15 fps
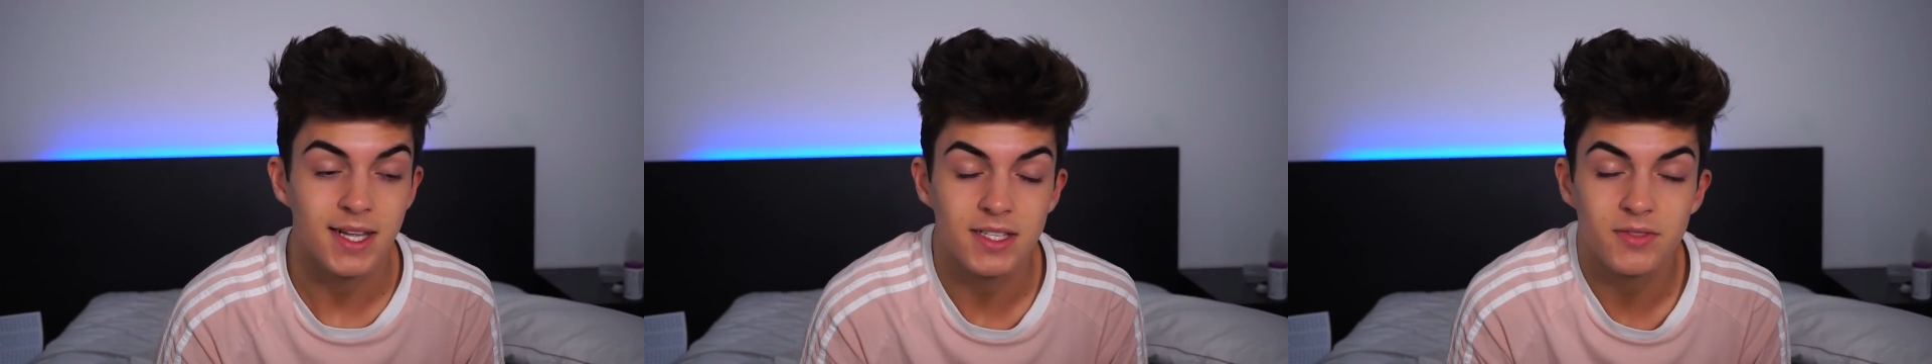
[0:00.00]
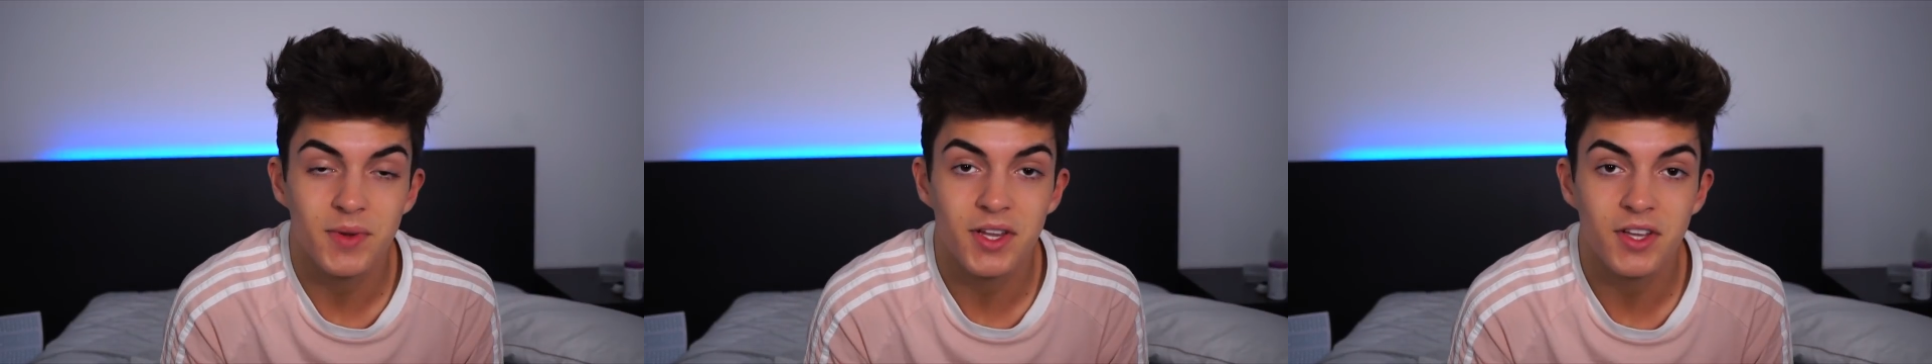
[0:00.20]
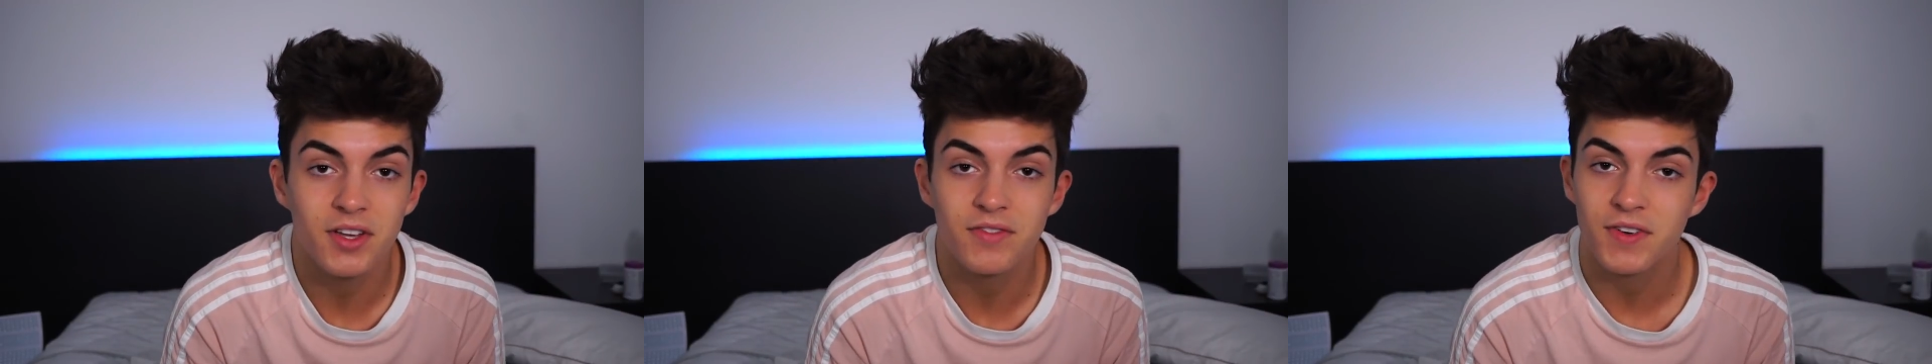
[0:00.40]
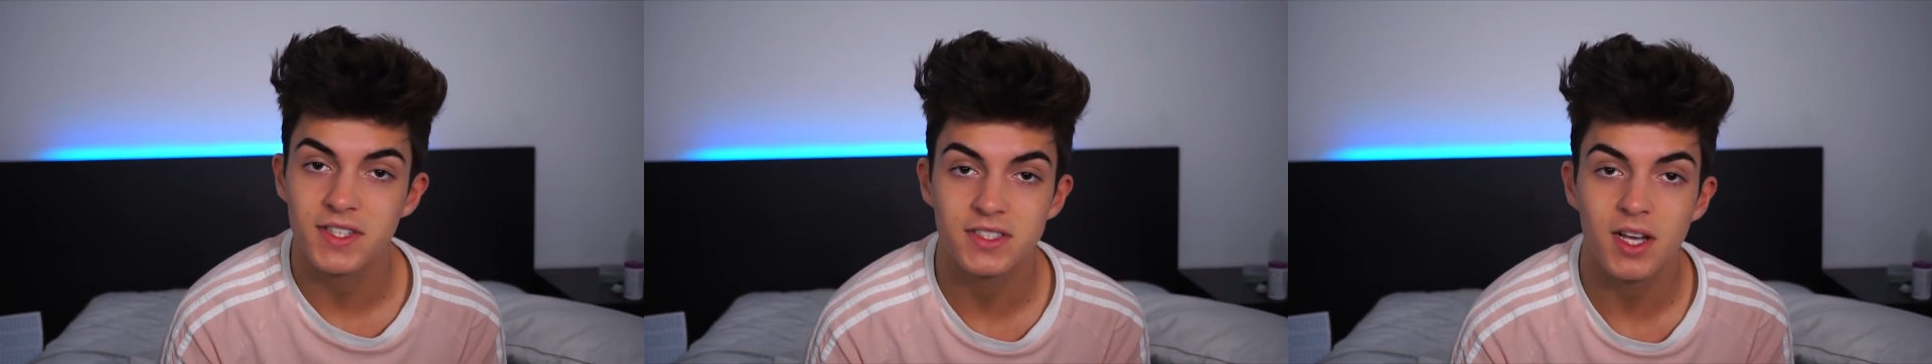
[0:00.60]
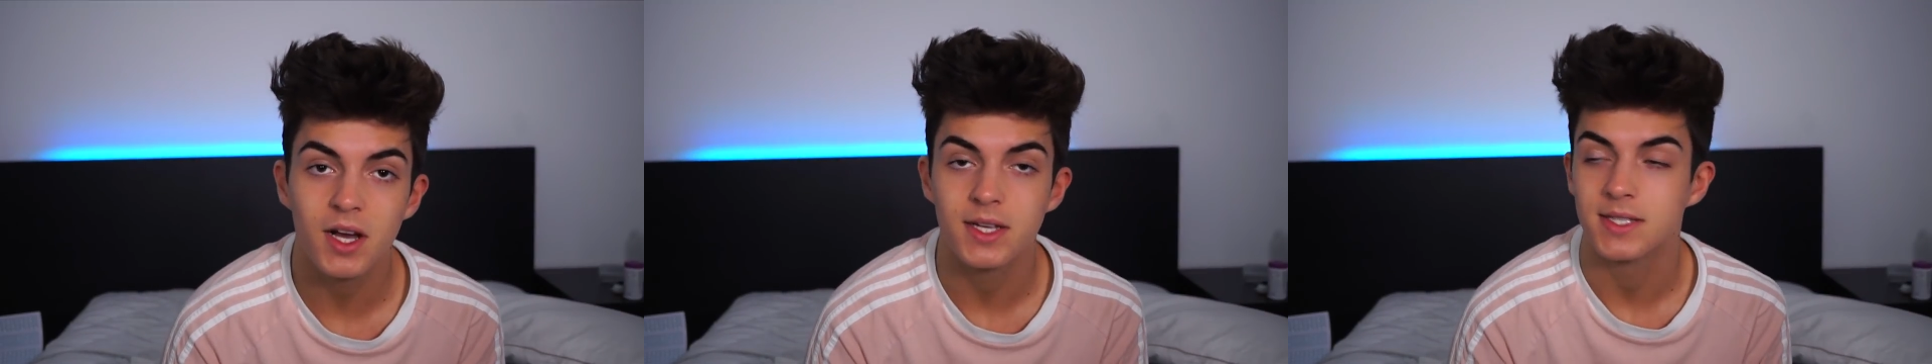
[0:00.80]
That's what a good
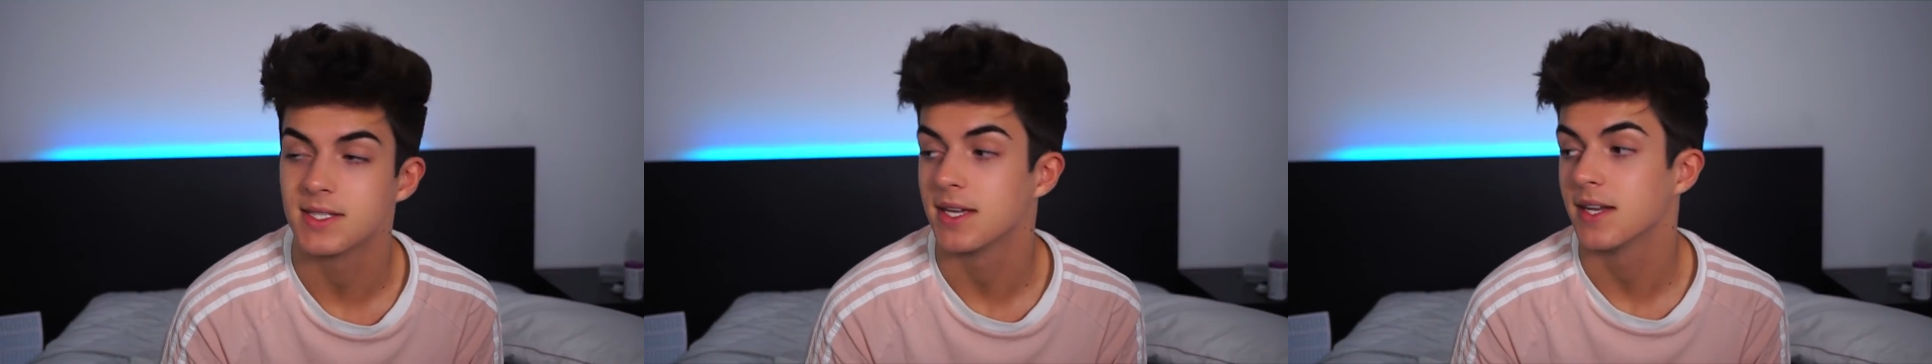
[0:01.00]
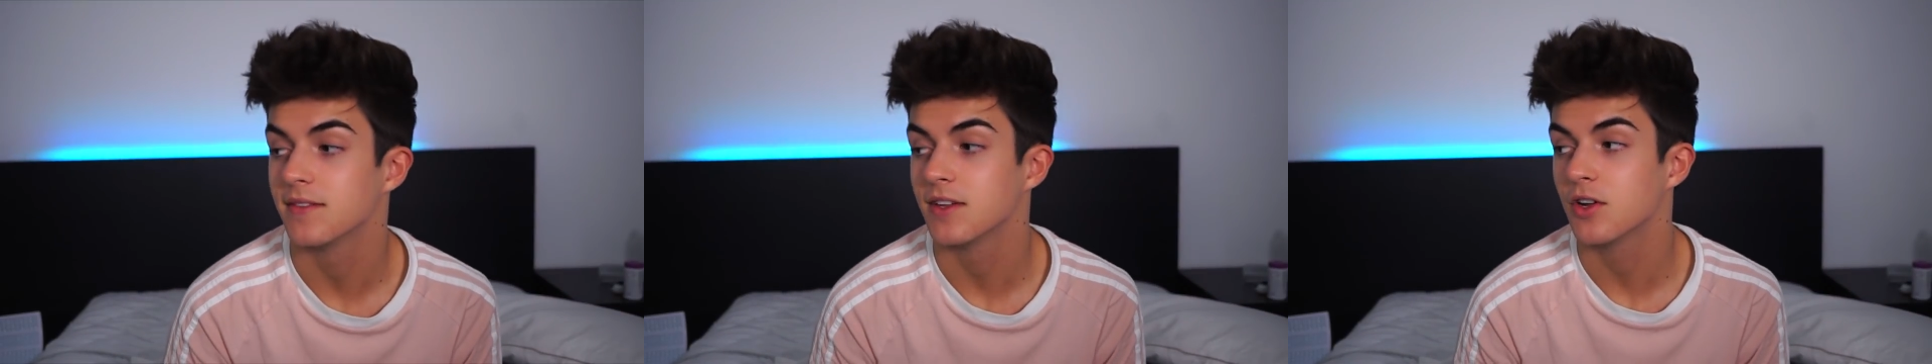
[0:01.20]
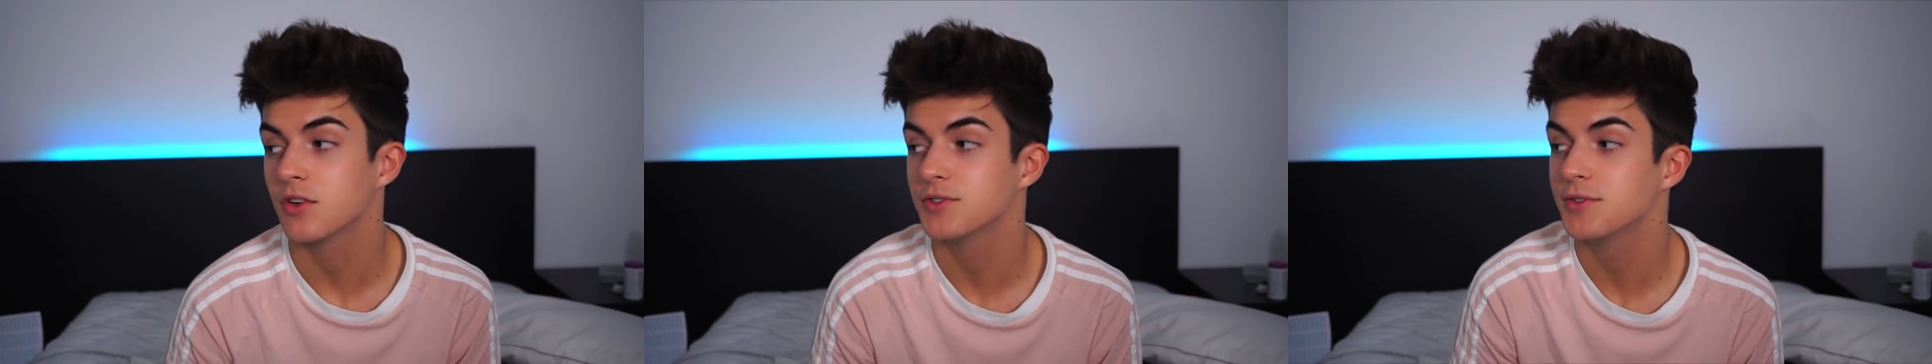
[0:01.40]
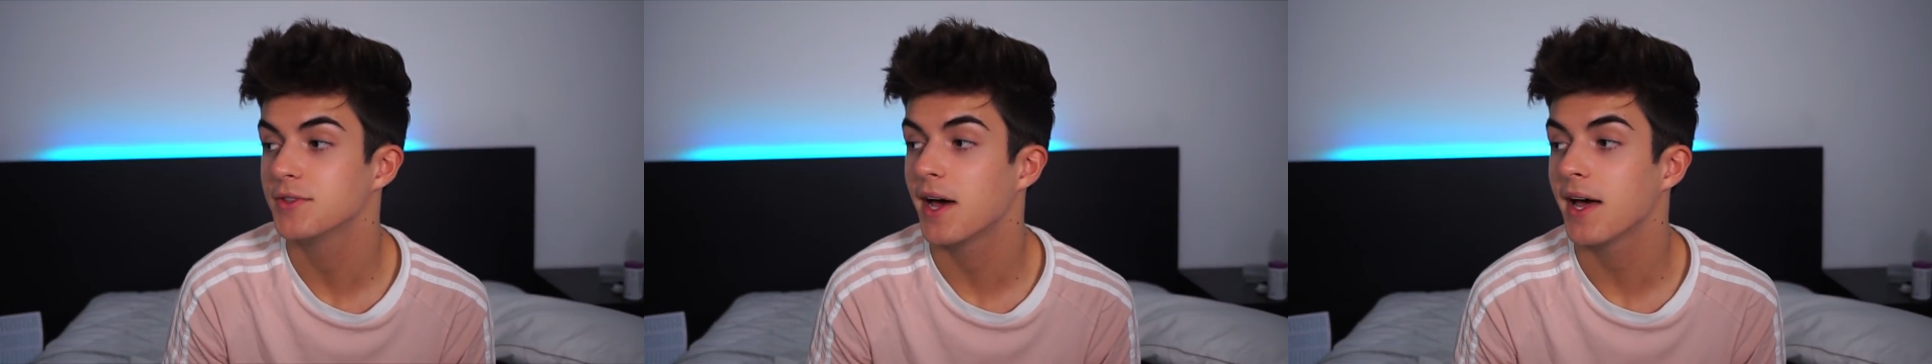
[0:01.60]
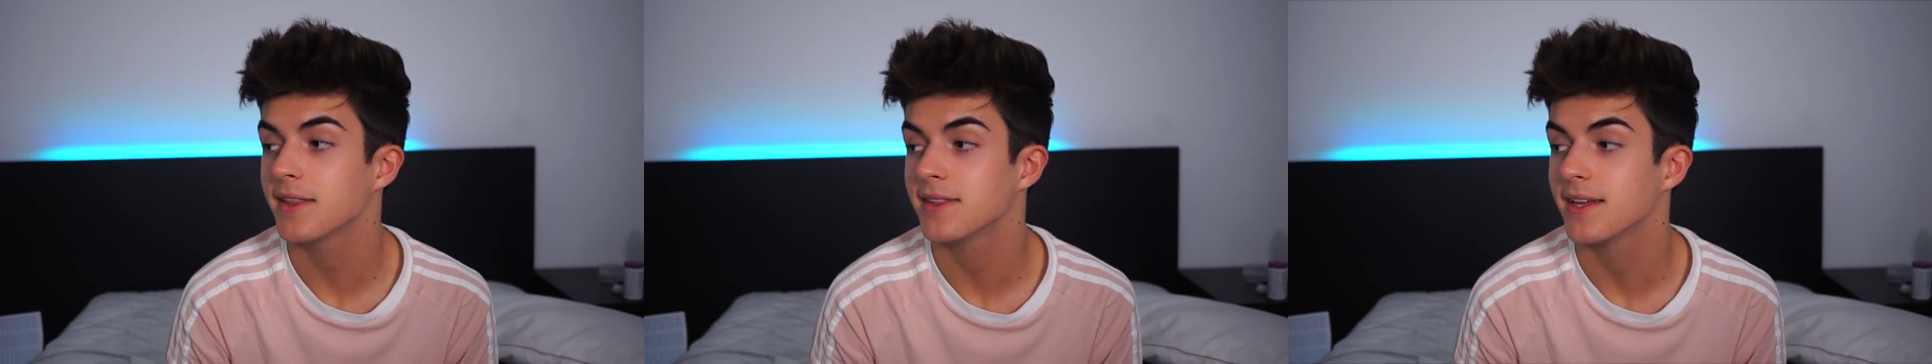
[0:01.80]
friend does, and if they don't do that,